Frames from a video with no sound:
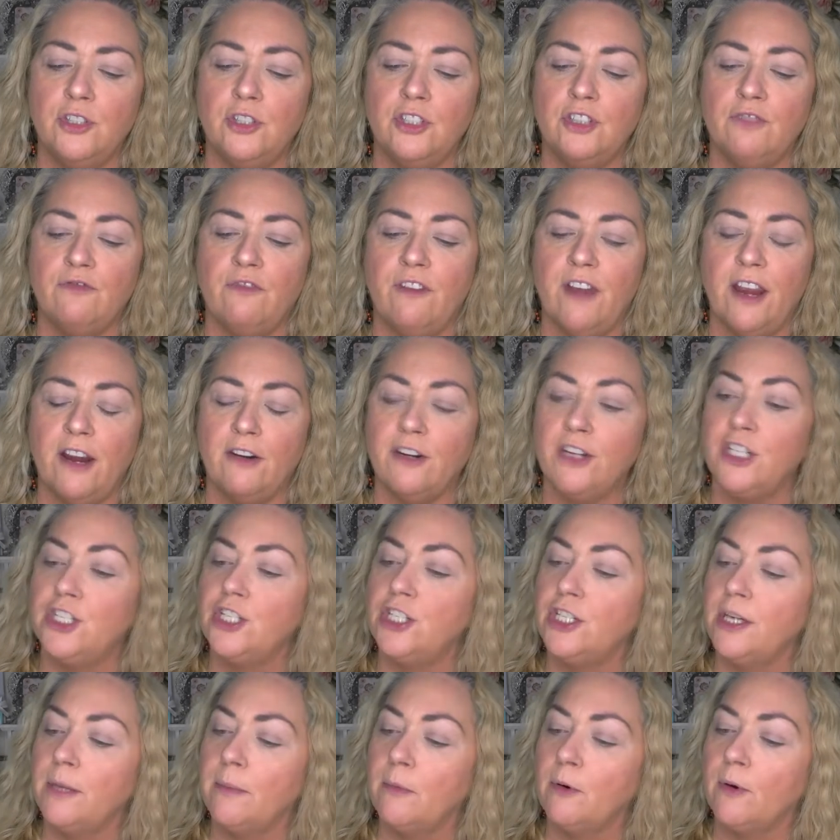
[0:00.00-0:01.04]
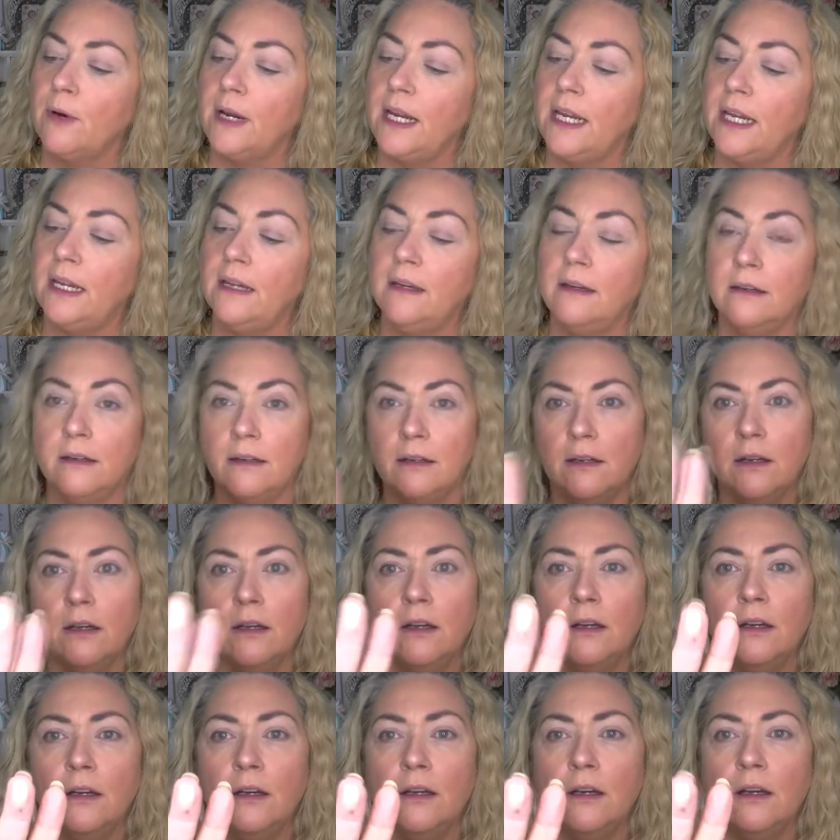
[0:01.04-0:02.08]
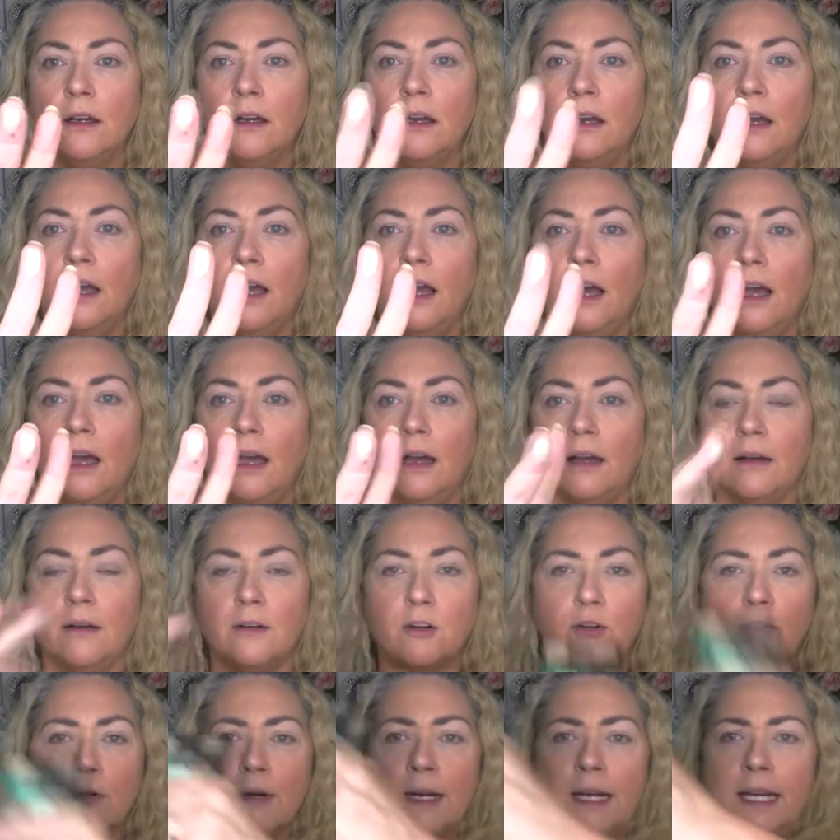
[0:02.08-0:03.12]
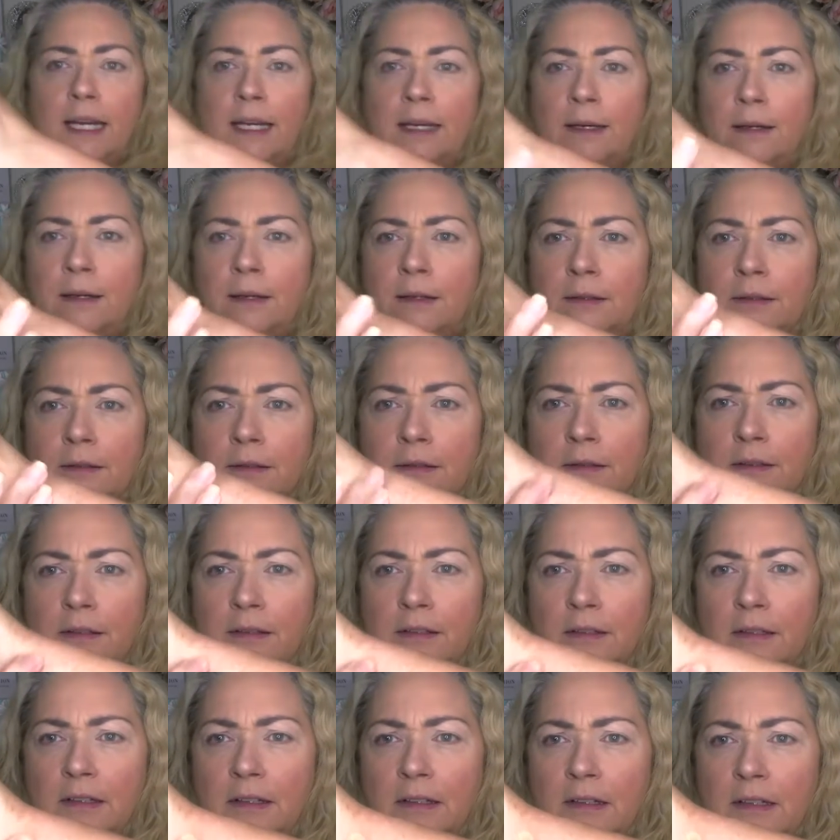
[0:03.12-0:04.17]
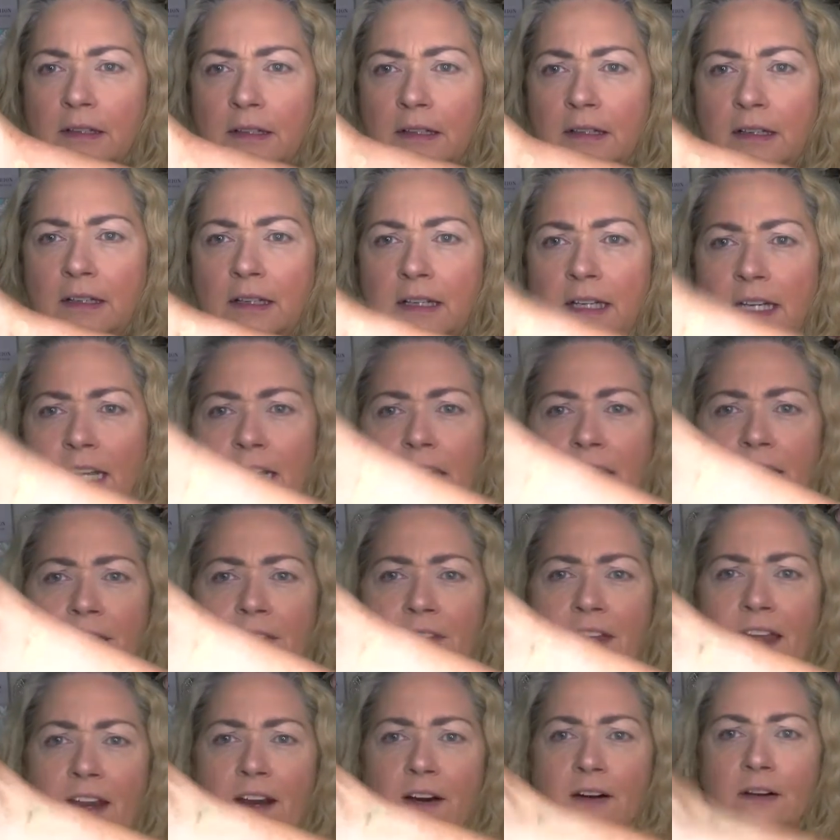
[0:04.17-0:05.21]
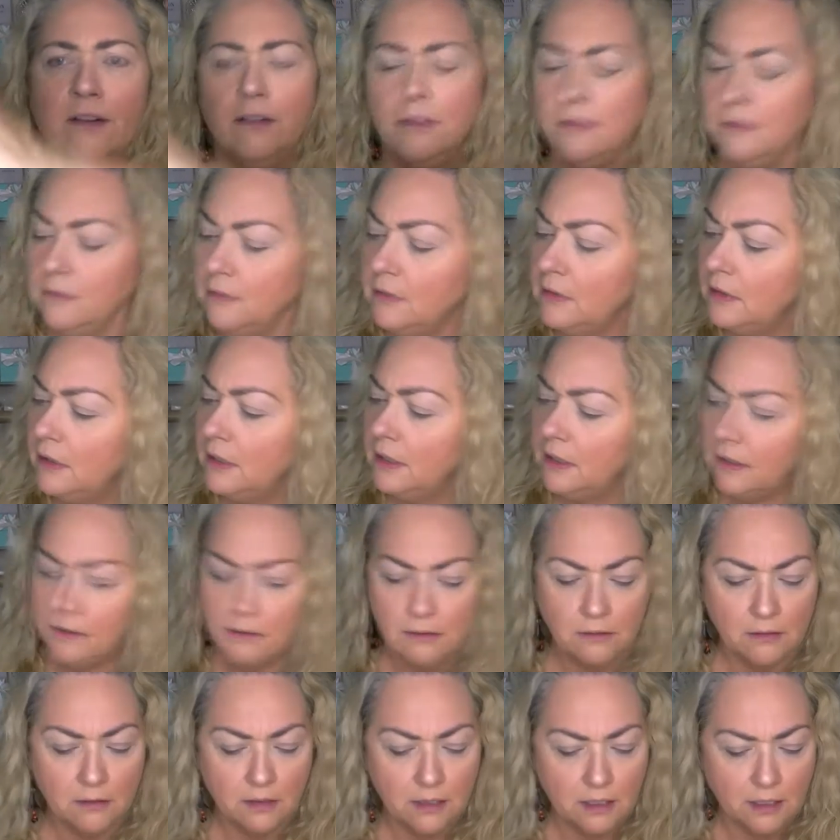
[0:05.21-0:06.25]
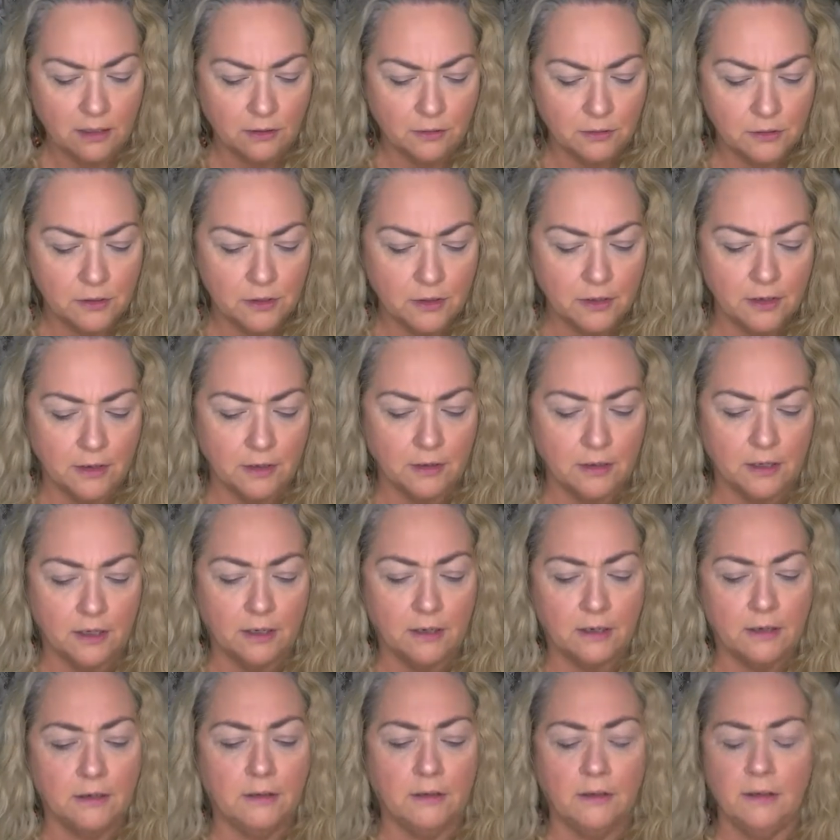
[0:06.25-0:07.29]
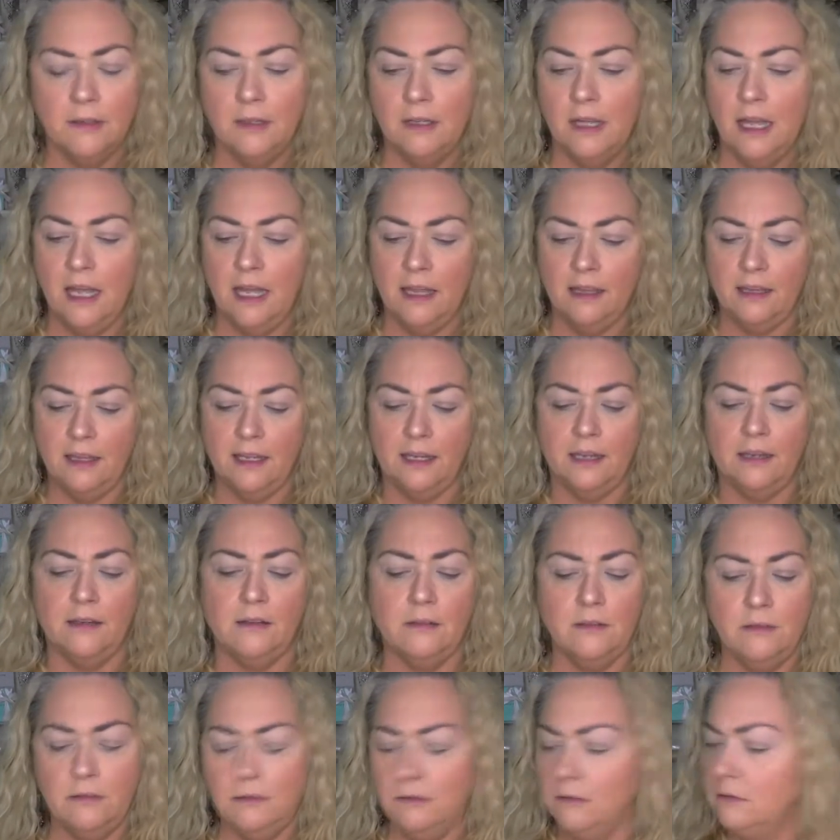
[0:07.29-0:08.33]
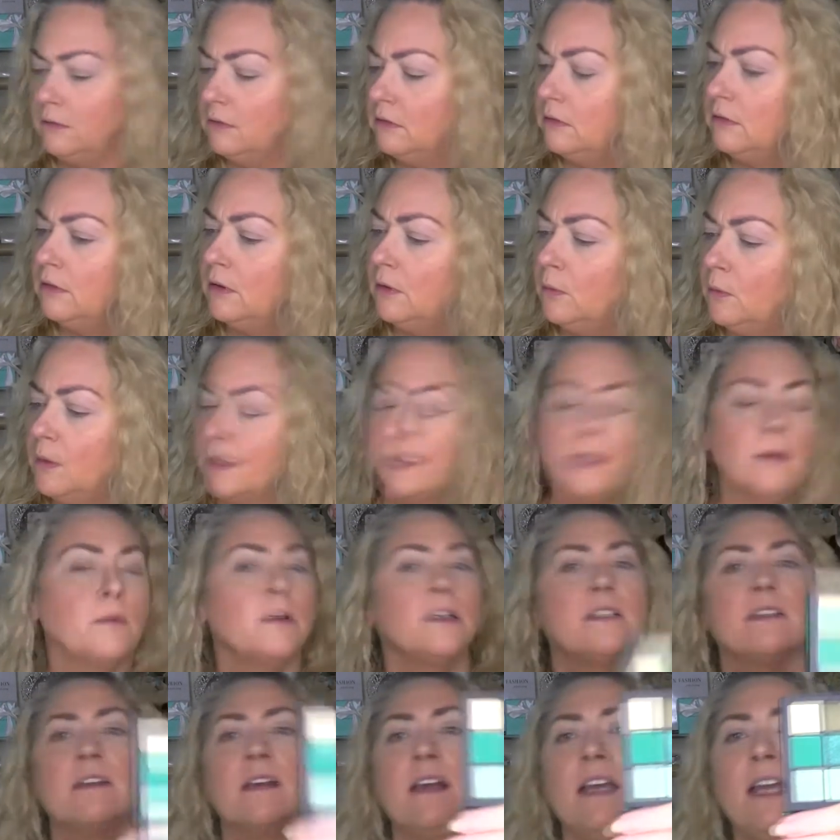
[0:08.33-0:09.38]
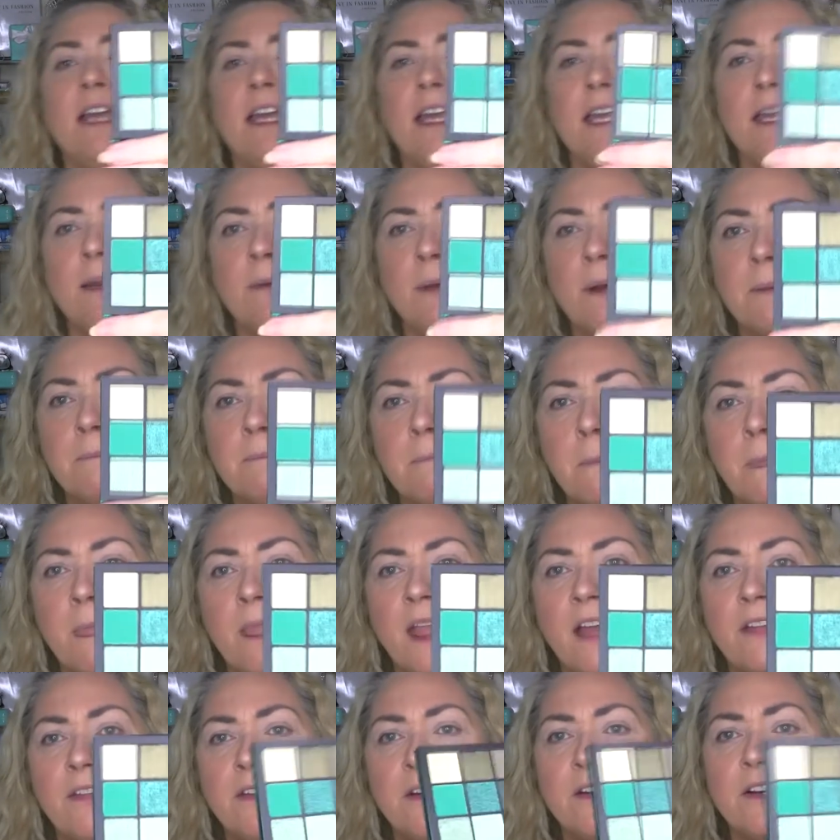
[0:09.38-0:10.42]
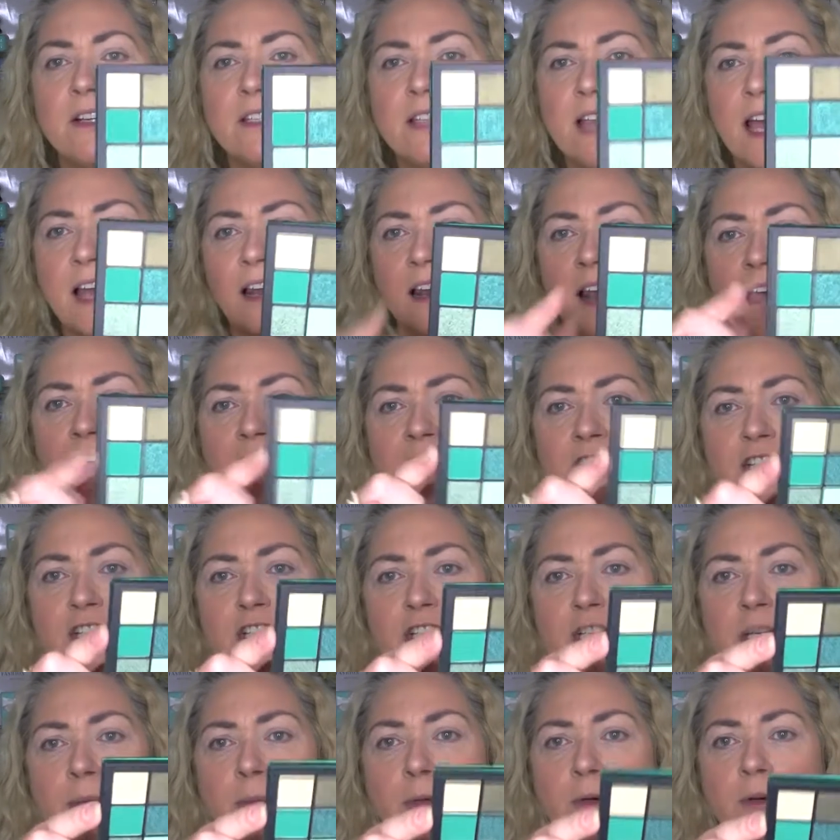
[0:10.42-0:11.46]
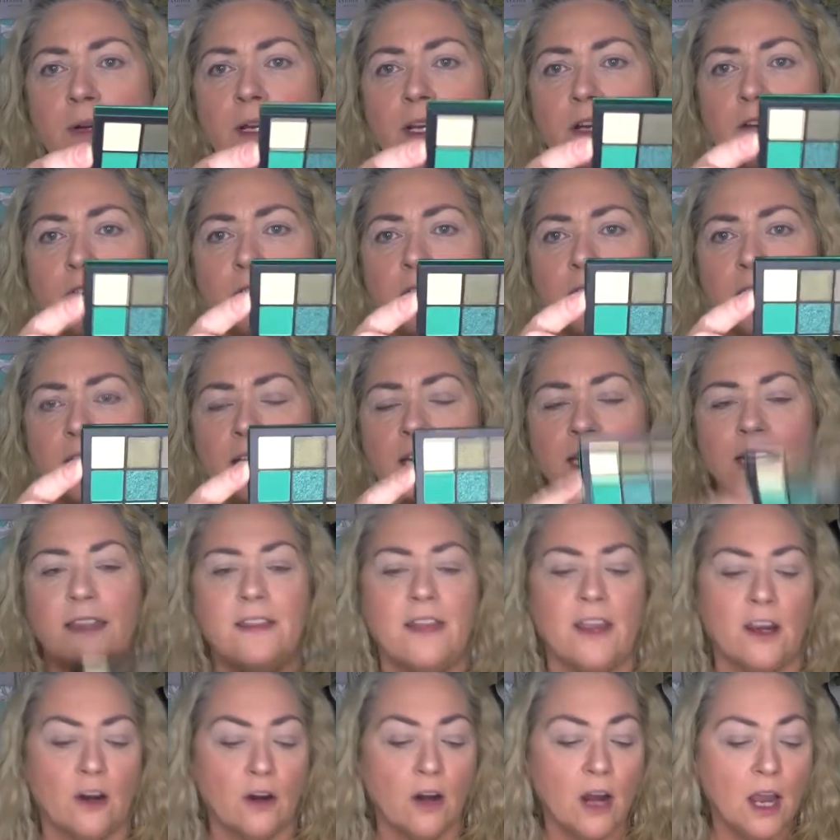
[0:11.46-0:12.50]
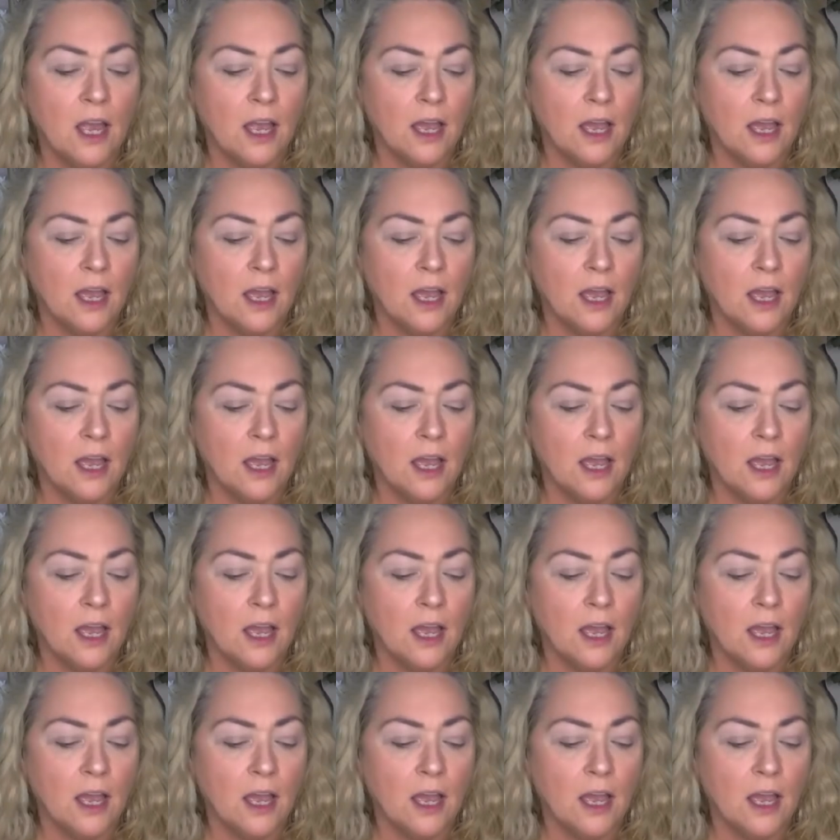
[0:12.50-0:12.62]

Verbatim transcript: very shimmery uh, green in there. Got a little dirt on there. Like, I don't know what that was. Anyway, there is that light shimmery green in there.